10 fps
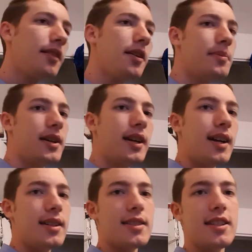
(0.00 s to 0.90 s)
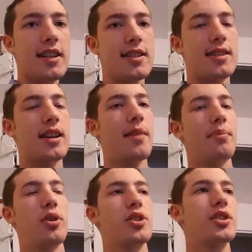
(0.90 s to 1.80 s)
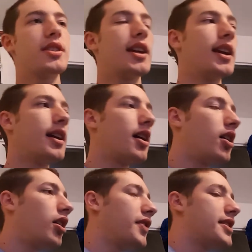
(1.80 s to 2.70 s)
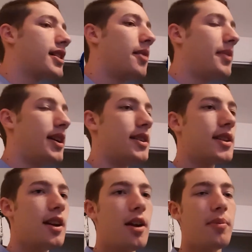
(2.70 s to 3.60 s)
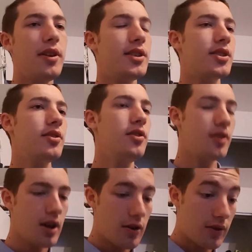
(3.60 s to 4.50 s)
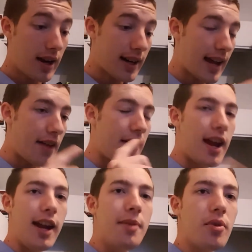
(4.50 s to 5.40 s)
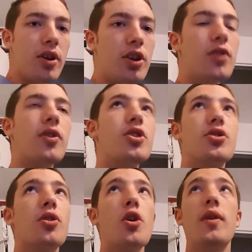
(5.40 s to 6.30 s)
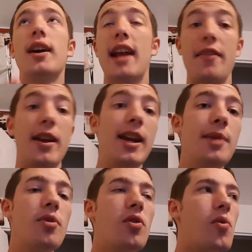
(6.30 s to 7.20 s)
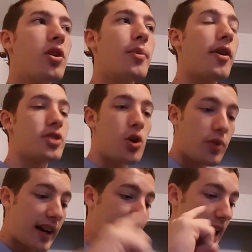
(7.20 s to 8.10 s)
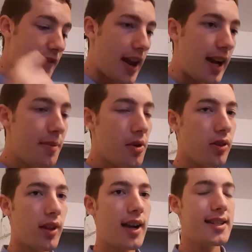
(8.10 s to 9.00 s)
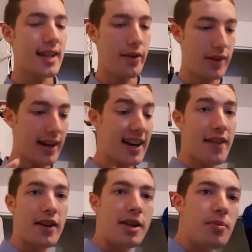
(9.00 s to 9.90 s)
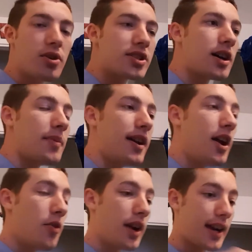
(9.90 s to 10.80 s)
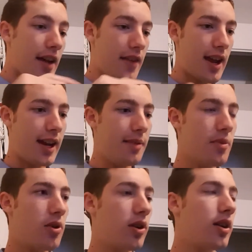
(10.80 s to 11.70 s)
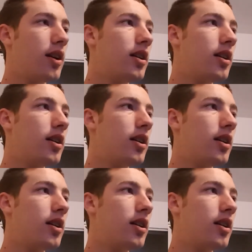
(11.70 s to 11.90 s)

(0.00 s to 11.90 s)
But yeah, Disney needs to stop purchasing all these companies. Pretty soon, we're not going to have any more Universal. We're not going to have any more Warner Brothers. We're not going to have any more Lionsgate. We're not going to have any more Summit. We're not going to have any more...